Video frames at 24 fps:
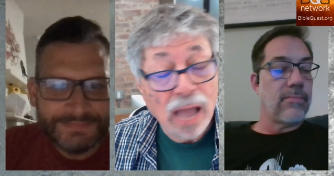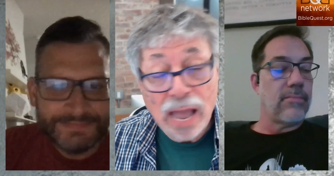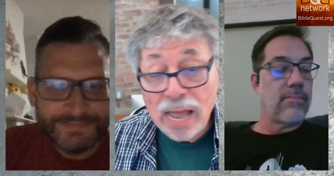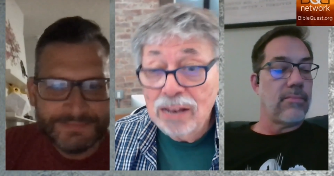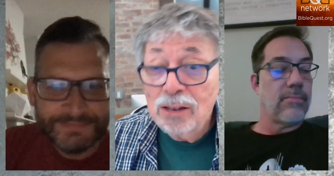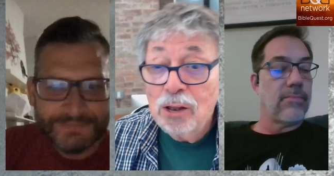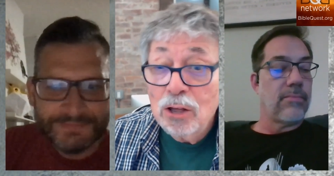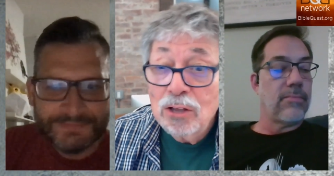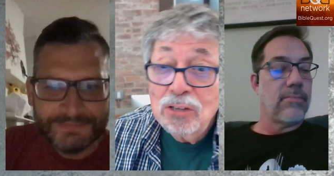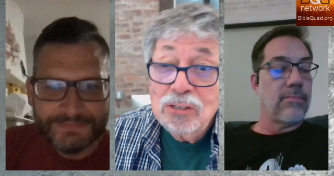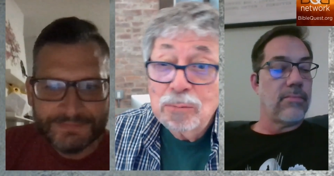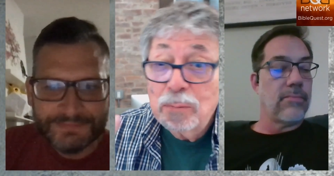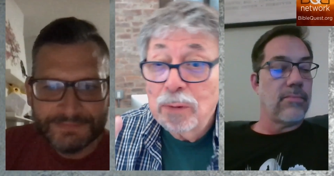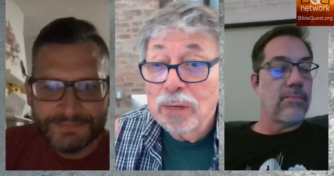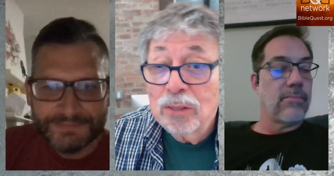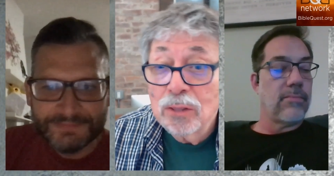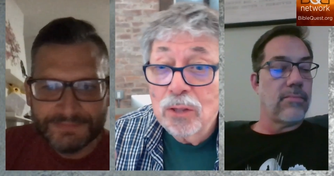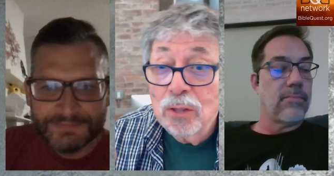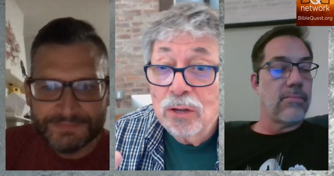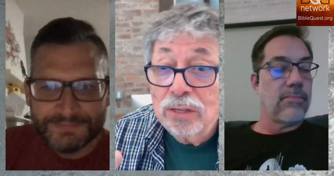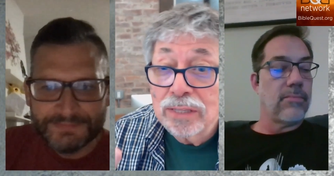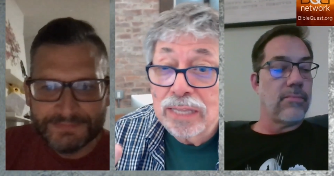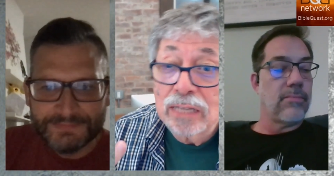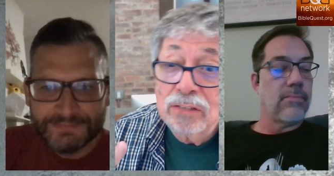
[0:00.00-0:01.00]
Speaker 1: I lost
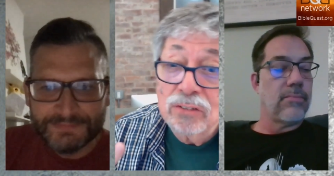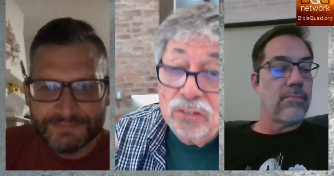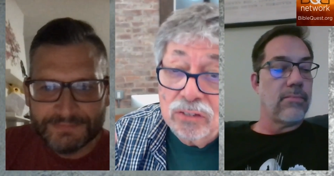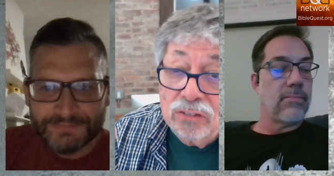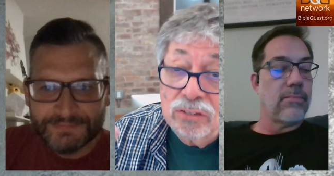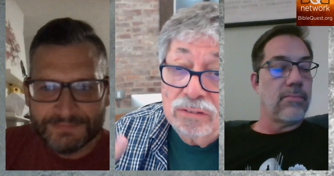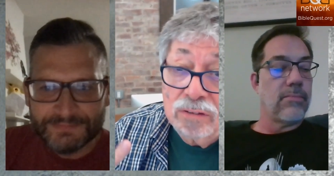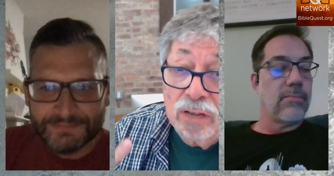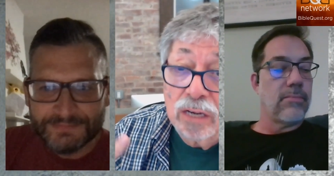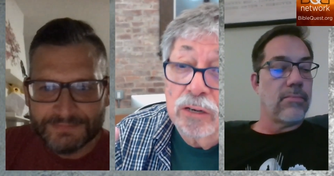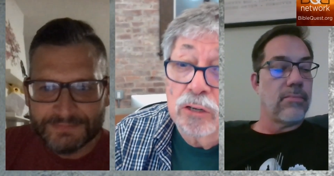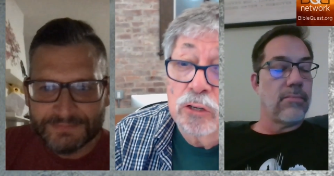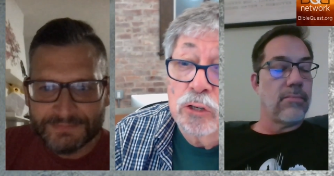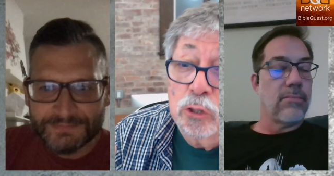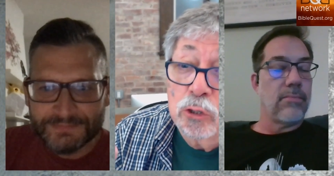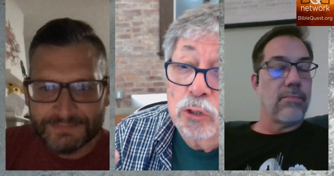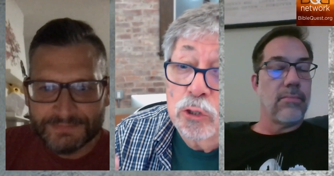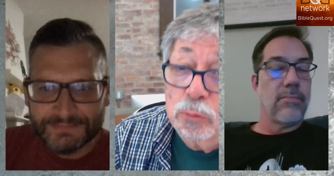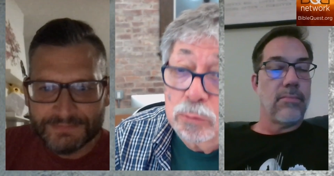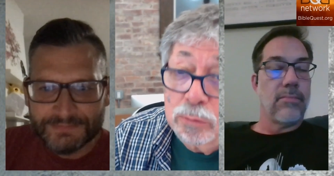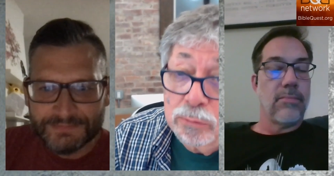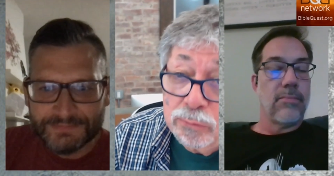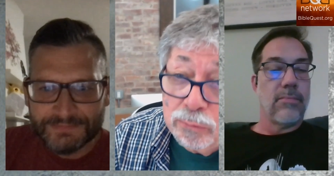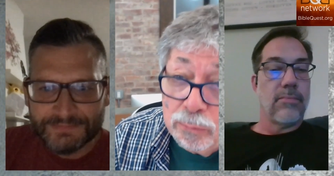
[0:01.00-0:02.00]
my thought. That's not
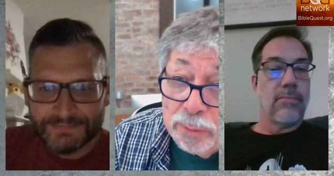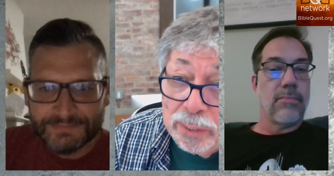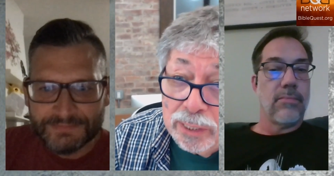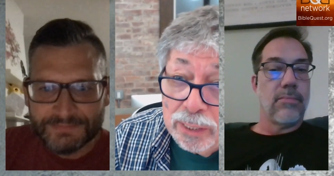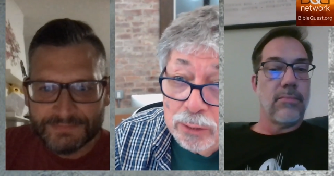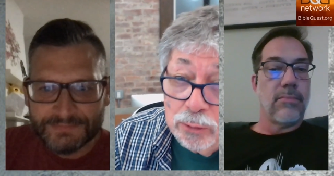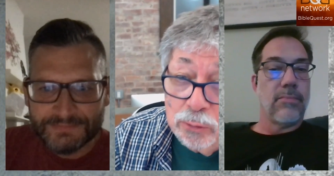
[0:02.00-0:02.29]
unusual for me